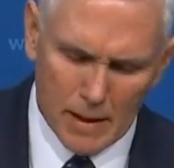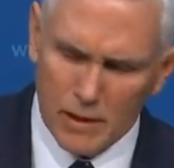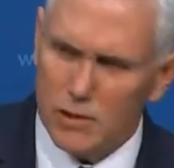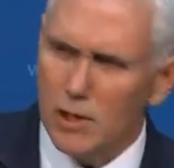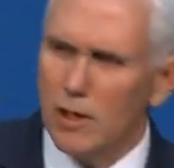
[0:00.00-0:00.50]
I
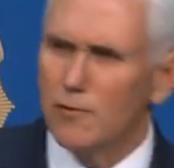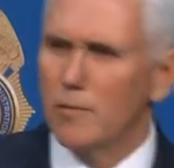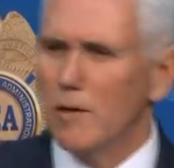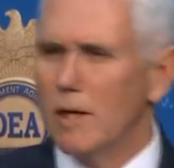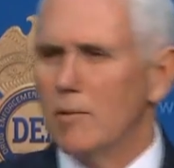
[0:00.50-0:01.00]
could tell
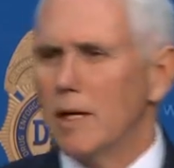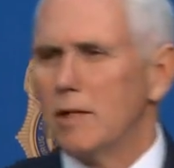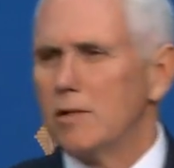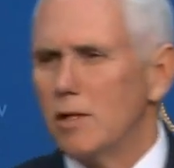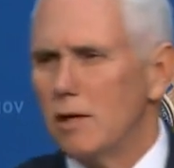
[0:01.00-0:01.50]
from them, and I
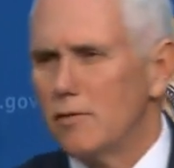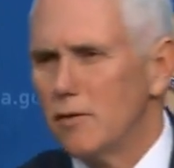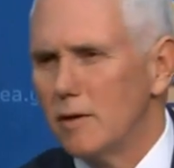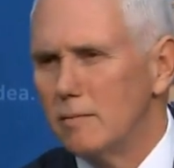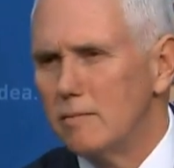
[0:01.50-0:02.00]
can tell
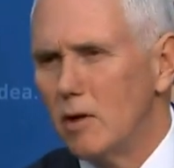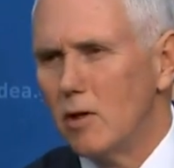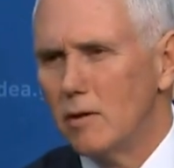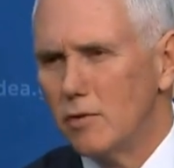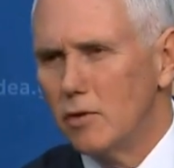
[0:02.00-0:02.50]
from
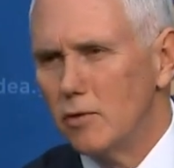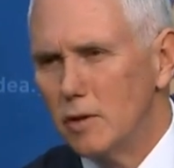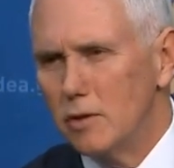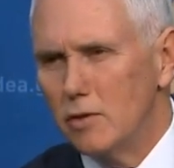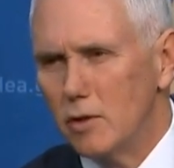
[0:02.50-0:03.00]
all of you
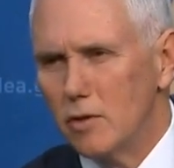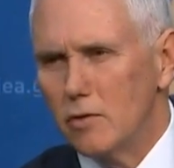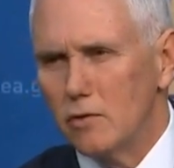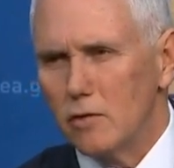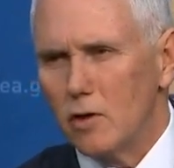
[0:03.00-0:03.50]
that you know
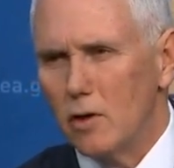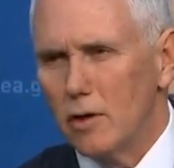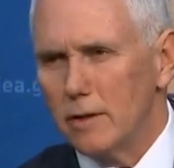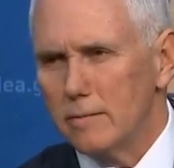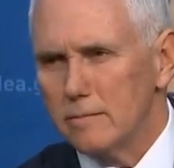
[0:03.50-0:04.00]
this is a
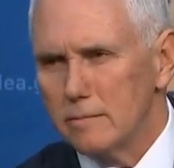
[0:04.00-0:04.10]
calling.